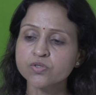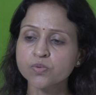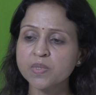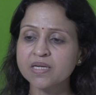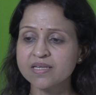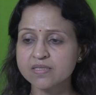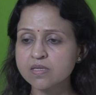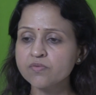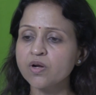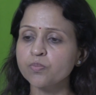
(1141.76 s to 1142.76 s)
should be less
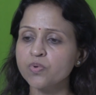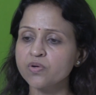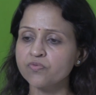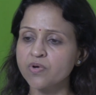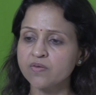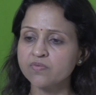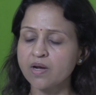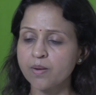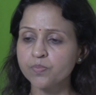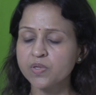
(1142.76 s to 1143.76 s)
than 1.5
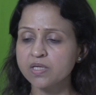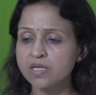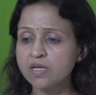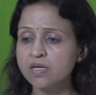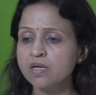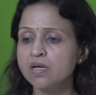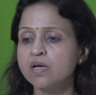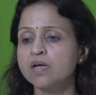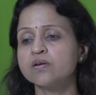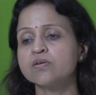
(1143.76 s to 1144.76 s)
gram per day.
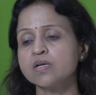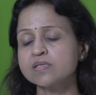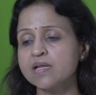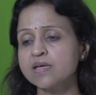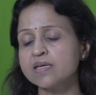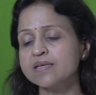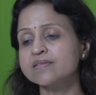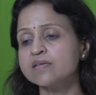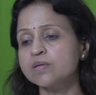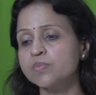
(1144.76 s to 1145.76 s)
Drugs like
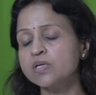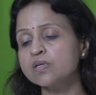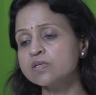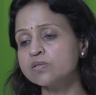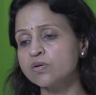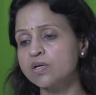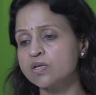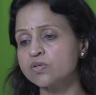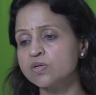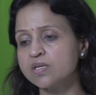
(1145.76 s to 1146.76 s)
ACE inhibitors or
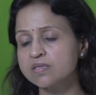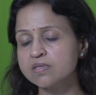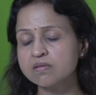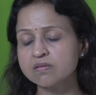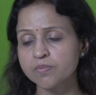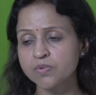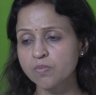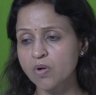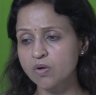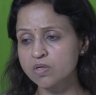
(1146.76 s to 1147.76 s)
angiotensin
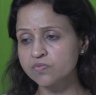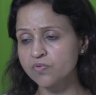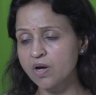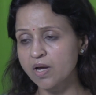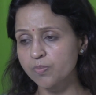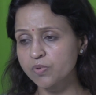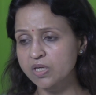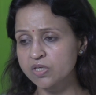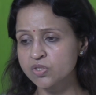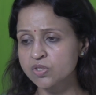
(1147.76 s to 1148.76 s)
receptor blockers for
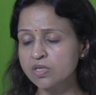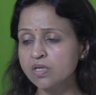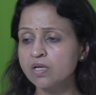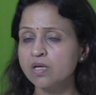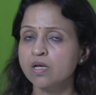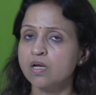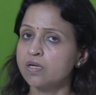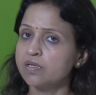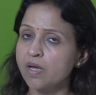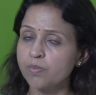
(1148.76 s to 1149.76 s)
hypotension.
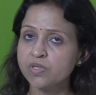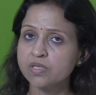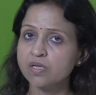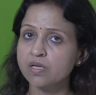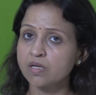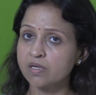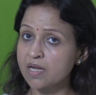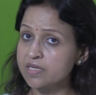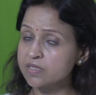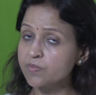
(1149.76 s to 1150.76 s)

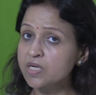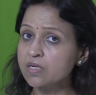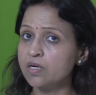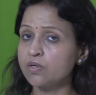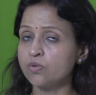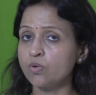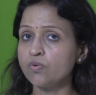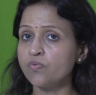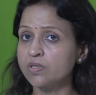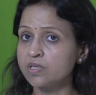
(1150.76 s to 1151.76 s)
Glycemic
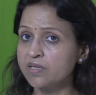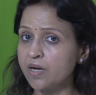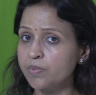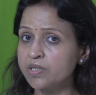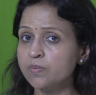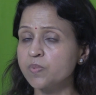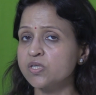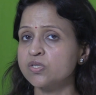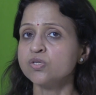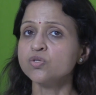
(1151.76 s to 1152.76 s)
control for the diabetic
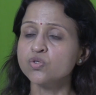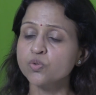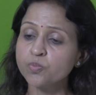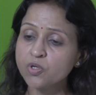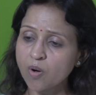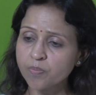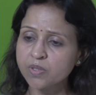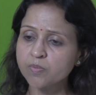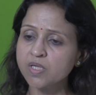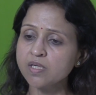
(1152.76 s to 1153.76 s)
patients should be
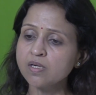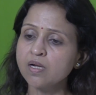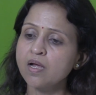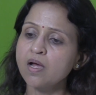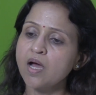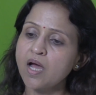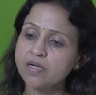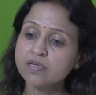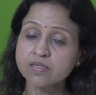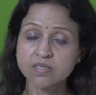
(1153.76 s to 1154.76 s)
optimal,
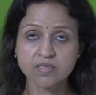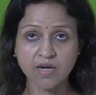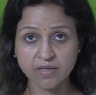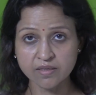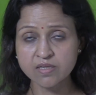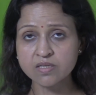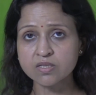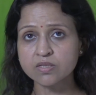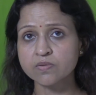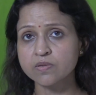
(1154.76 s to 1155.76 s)
and
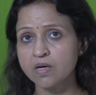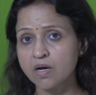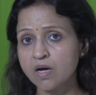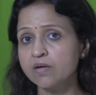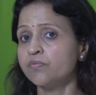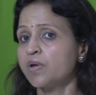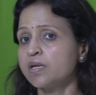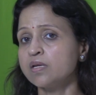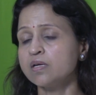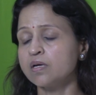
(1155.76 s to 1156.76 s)
statins are
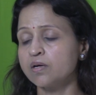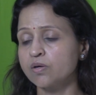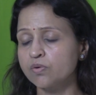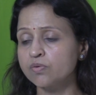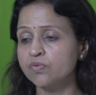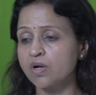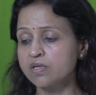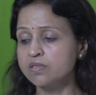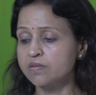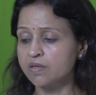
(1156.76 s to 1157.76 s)
very good
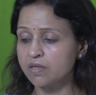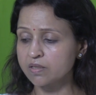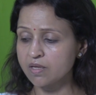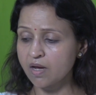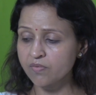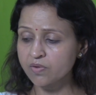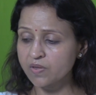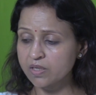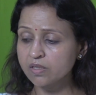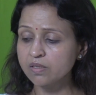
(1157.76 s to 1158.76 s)
drugs. They have a
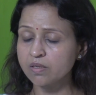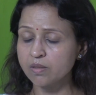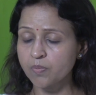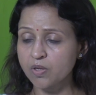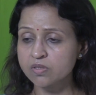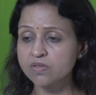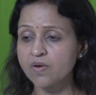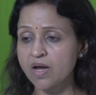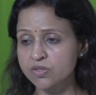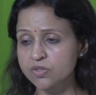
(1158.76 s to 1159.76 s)
very positive
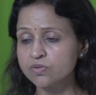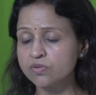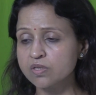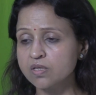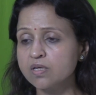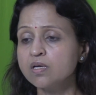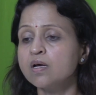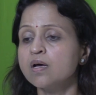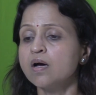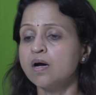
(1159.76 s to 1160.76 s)
action on the
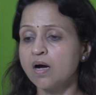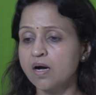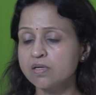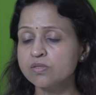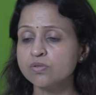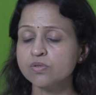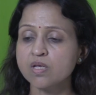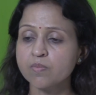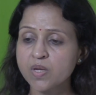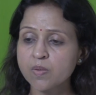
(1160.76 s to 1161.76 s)
heart, so
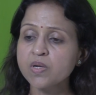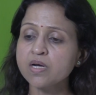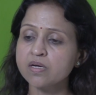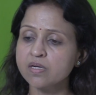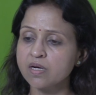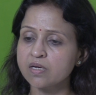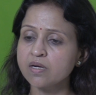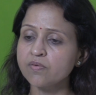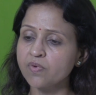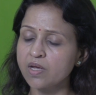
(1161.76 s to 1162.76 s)
they may be
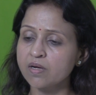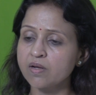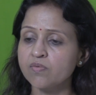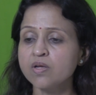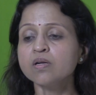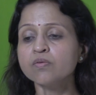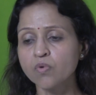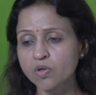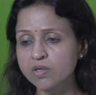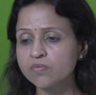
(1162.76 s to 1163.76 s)
indicated wherever and
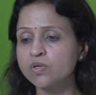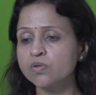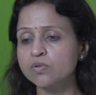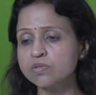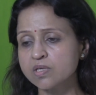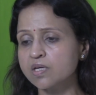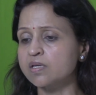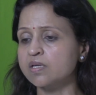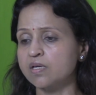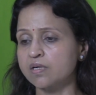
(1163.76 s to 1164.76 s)
whatever dose
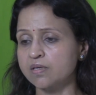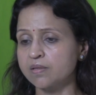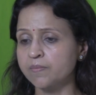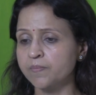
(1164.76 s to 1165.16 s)
indicated.